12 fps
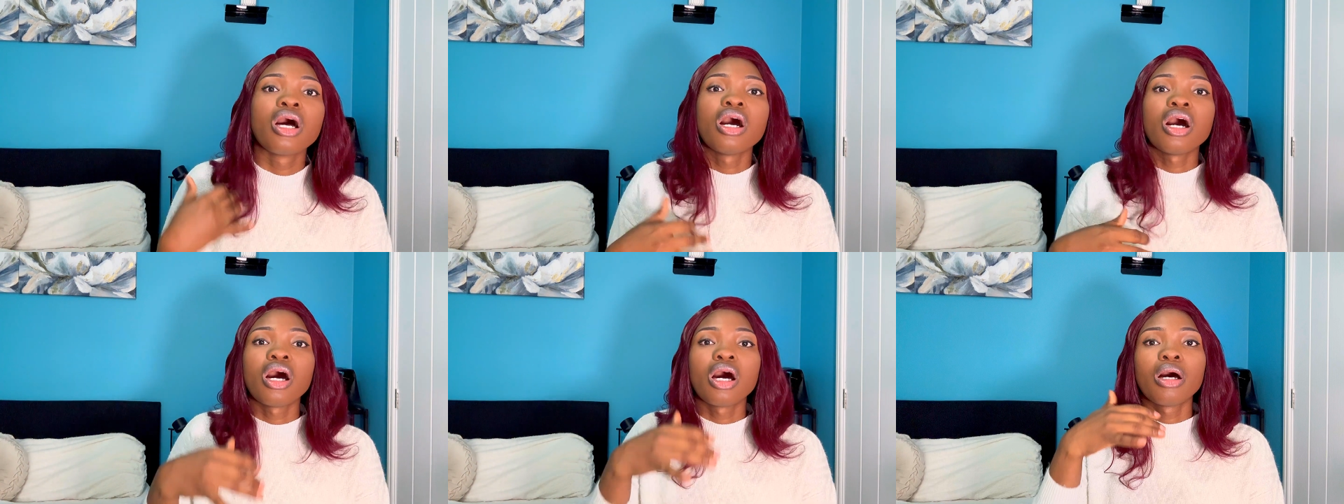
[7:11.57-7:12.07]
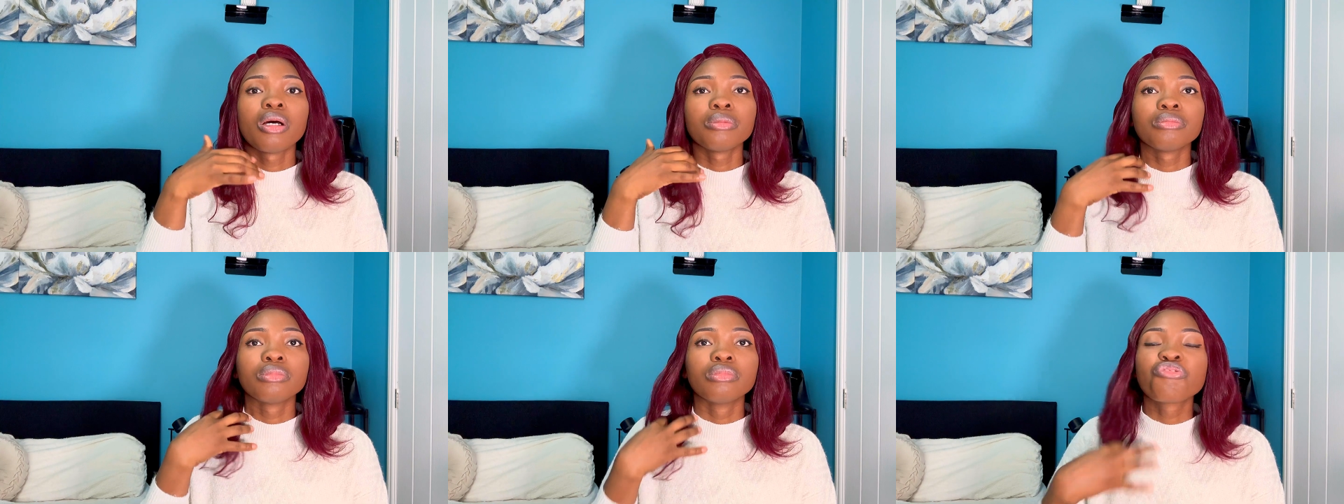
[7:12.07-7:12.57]

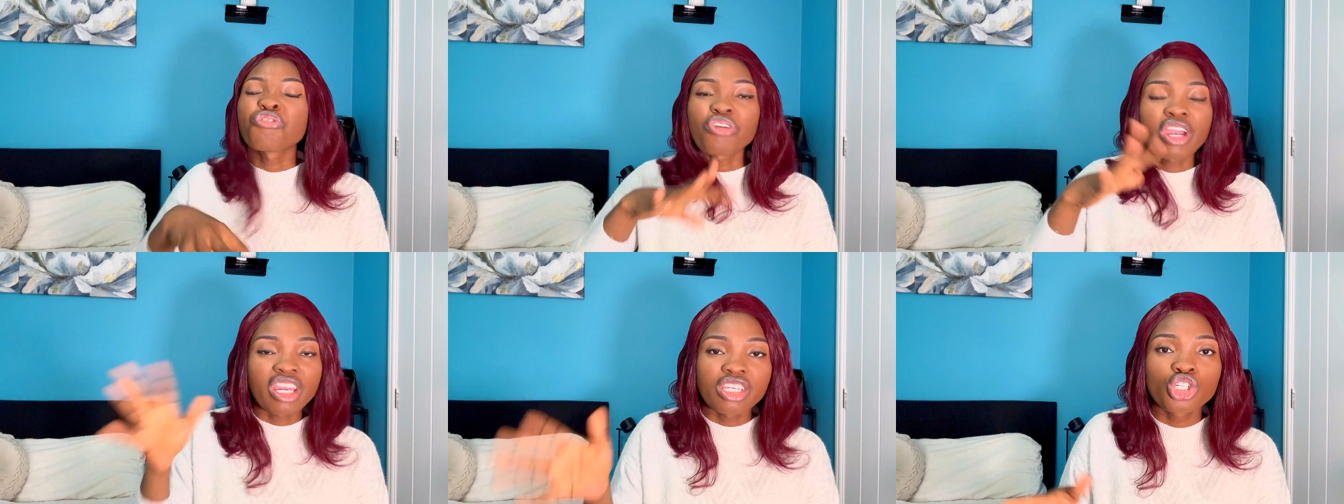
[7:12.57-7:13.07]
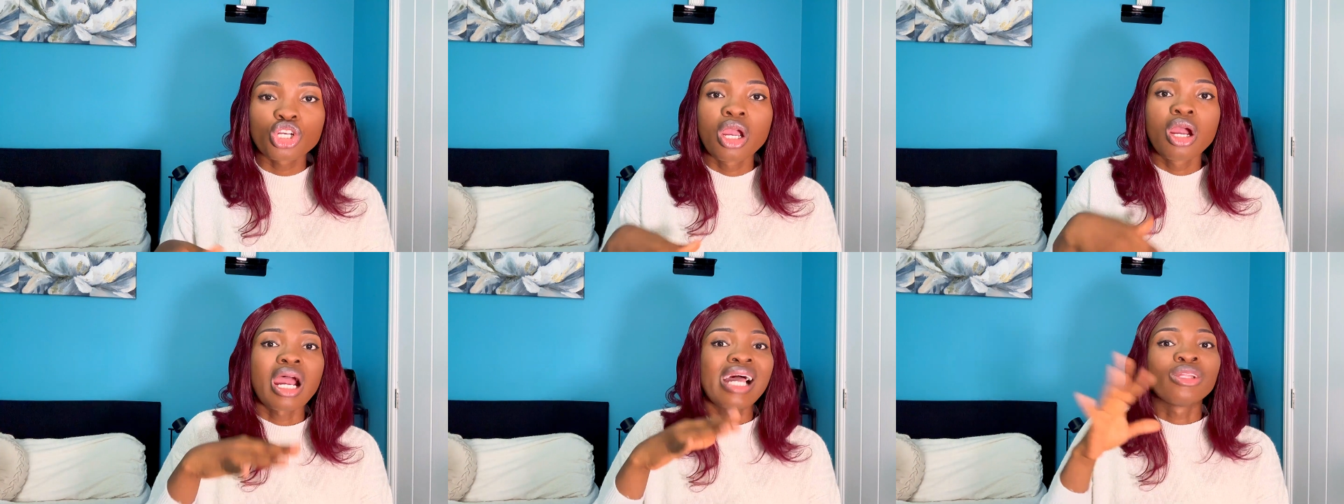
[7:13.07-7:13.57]
French,
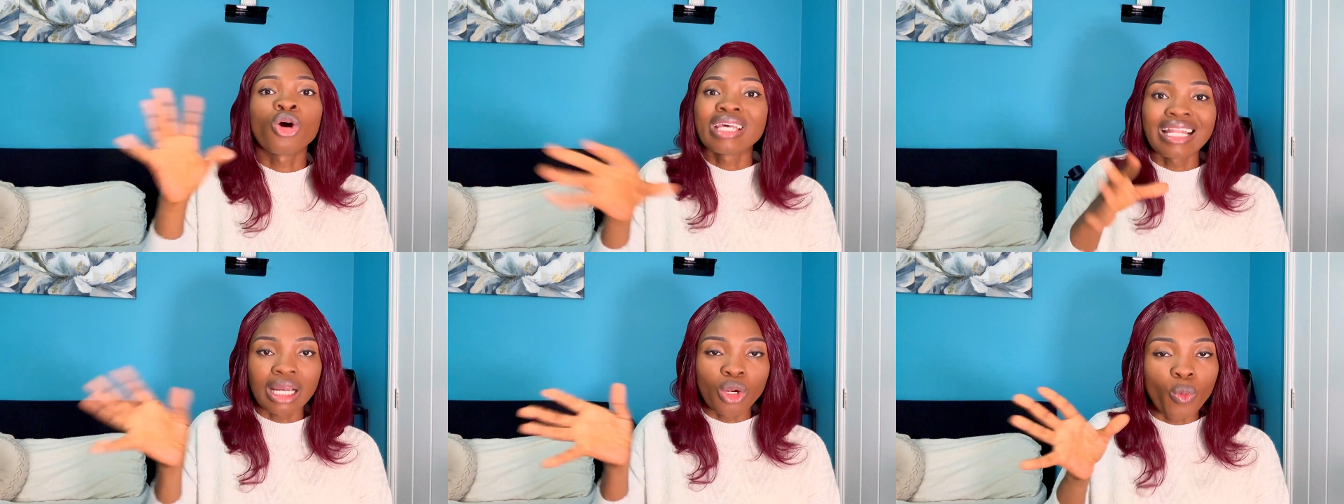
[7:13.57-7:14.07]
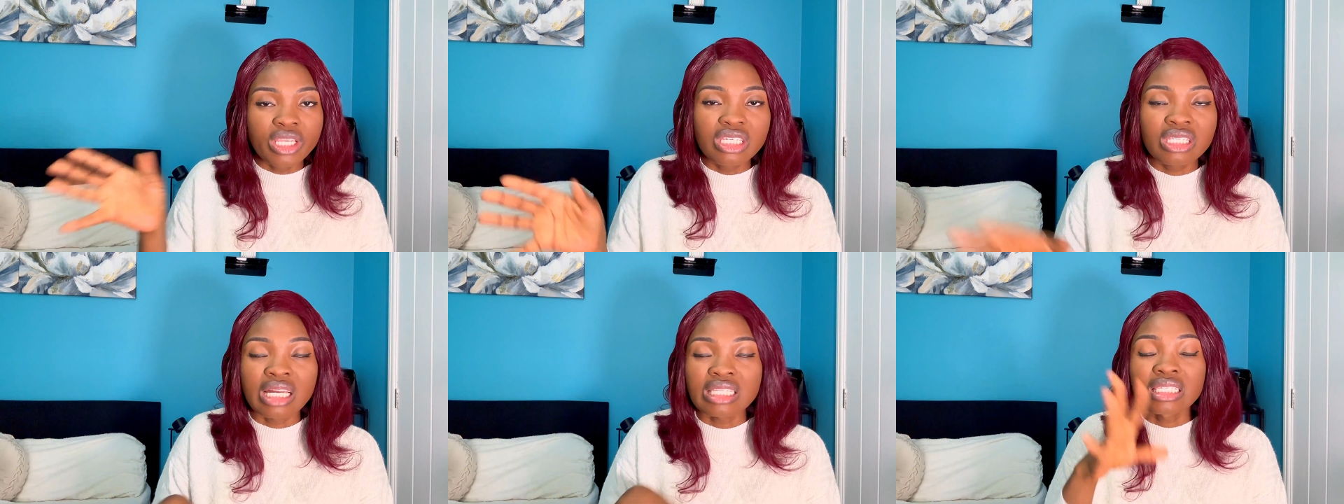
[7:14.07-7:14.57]
and other
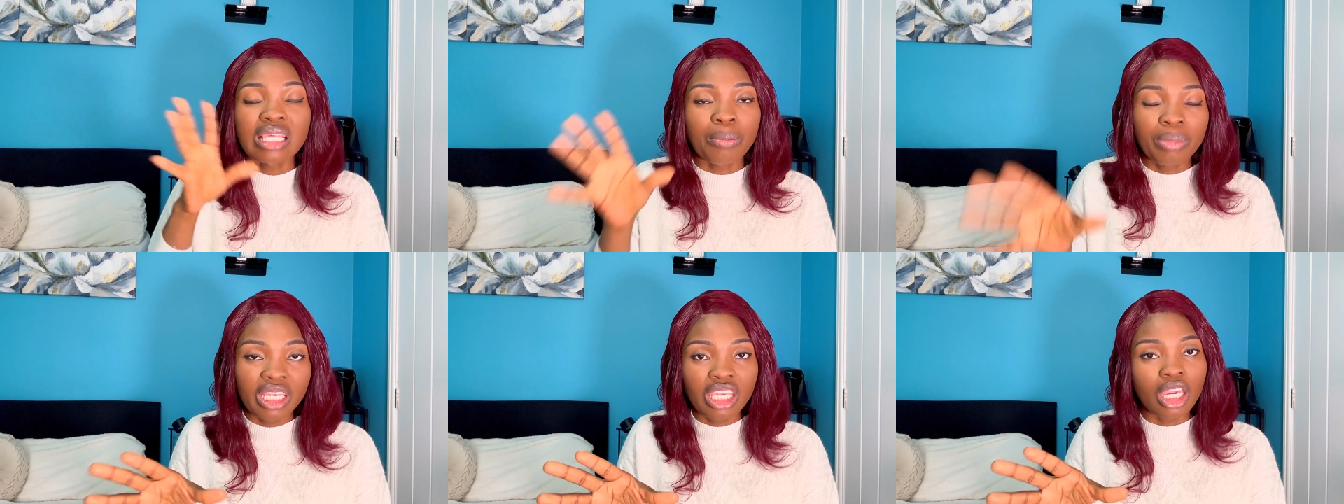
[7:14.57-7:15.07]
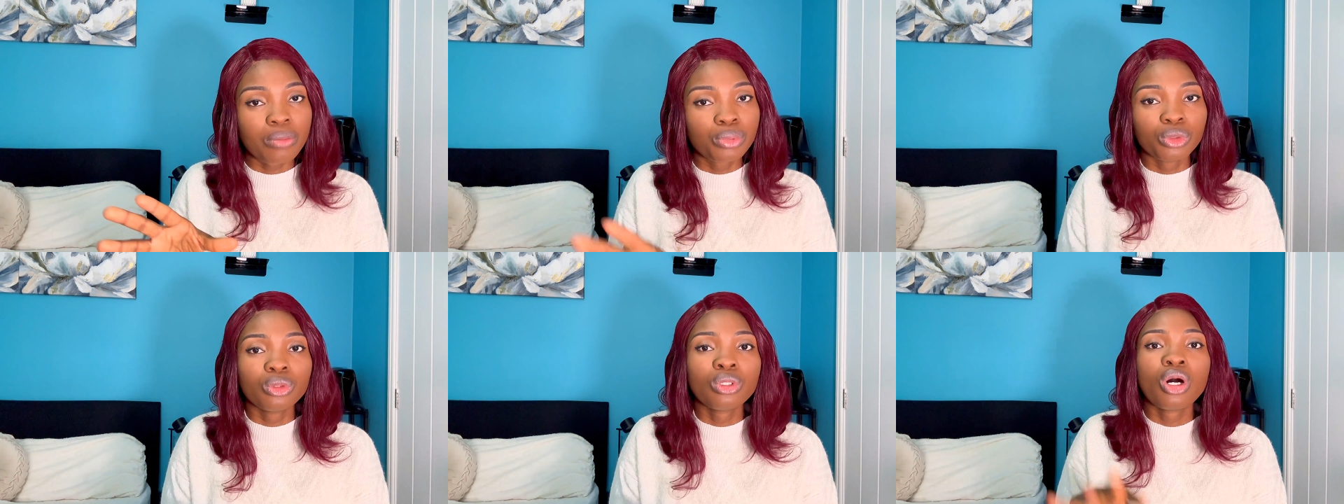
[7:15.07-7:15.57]
languages that is
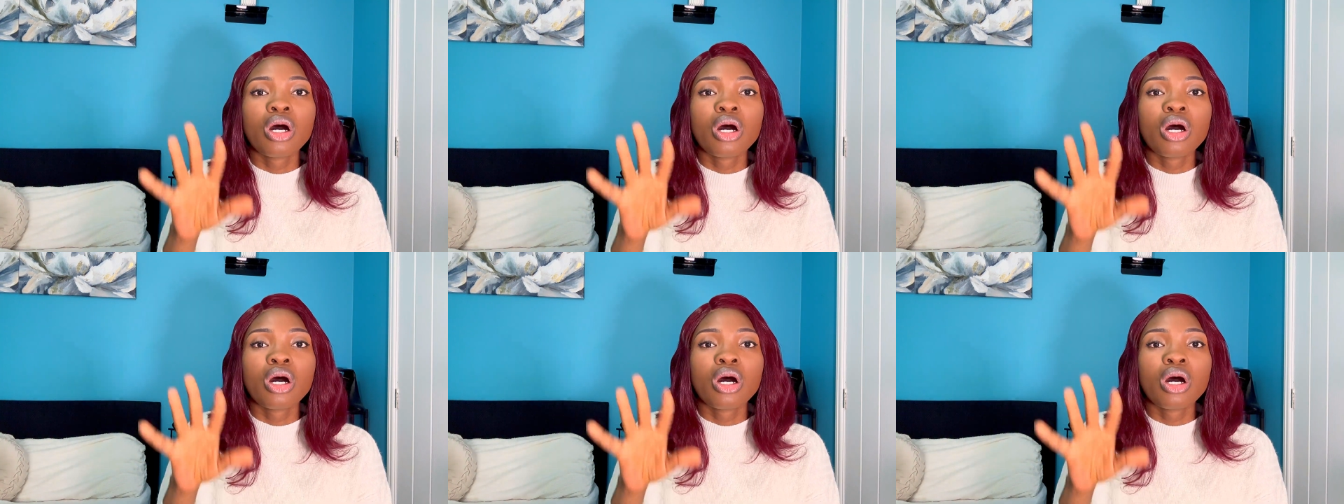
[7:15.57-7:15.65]
applicable.